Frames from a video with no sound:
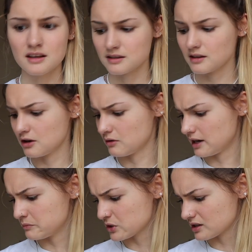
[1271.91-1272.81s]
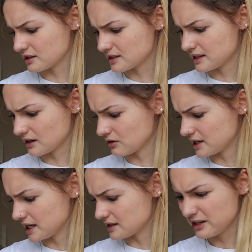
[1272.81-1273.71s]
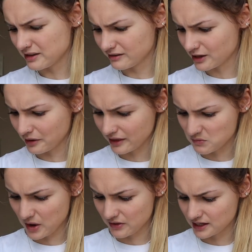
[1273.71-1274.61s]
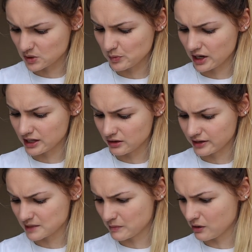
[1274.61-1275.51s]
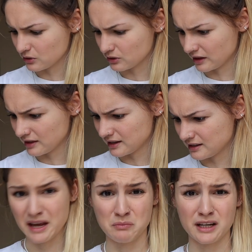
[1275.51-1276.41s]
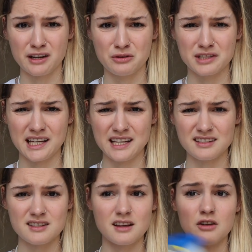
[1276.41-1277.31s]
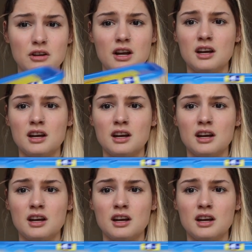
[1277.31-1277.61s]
So I'm just gonna stick on these. I don't even know anything about these, but I know they smell good and they make my clothes clean. So